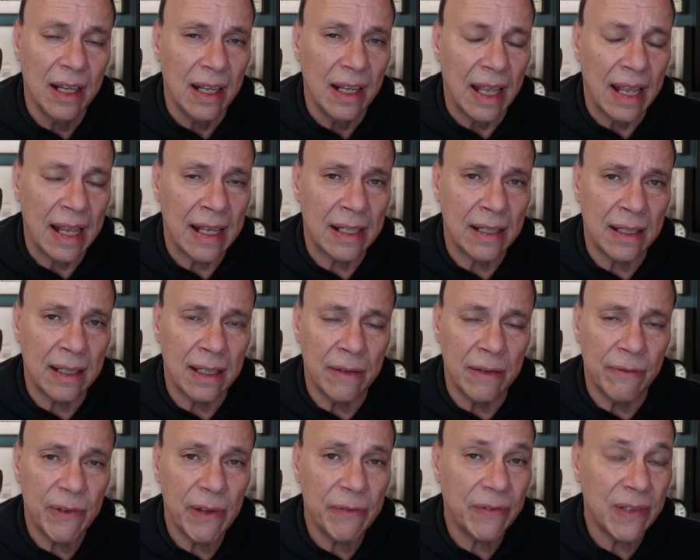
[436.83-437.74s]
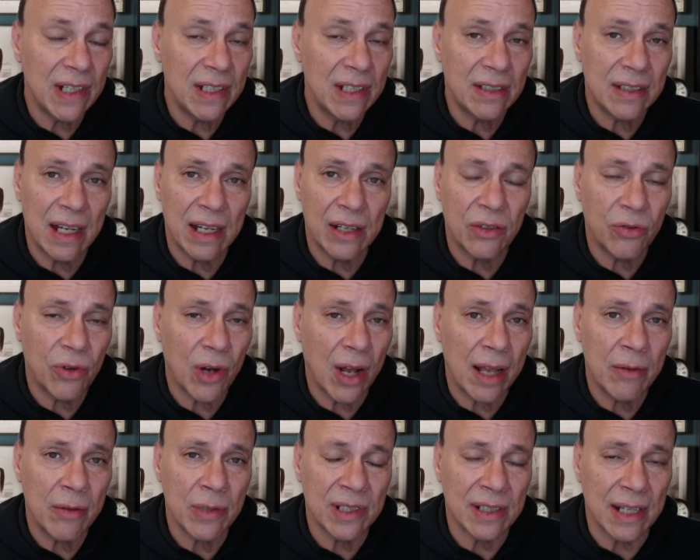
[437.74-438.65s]
50-cent
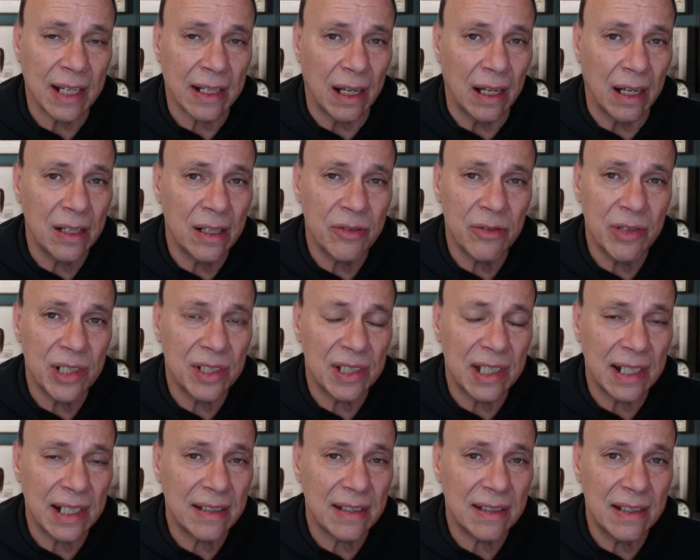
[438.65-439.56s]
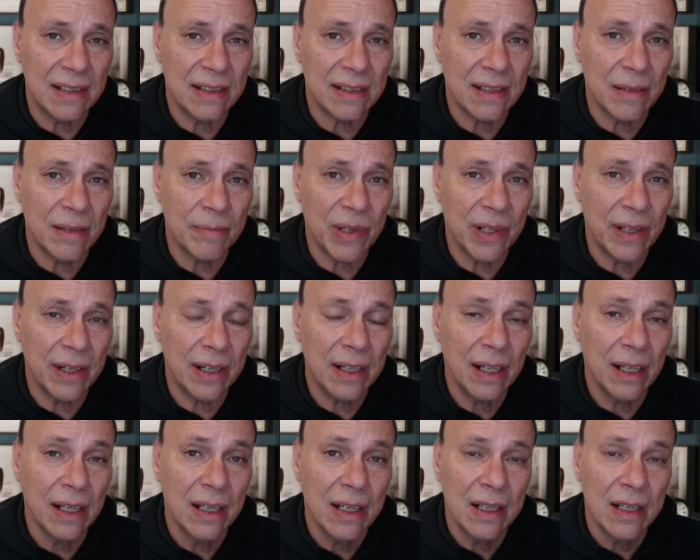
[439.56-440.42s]
try was like 160 something.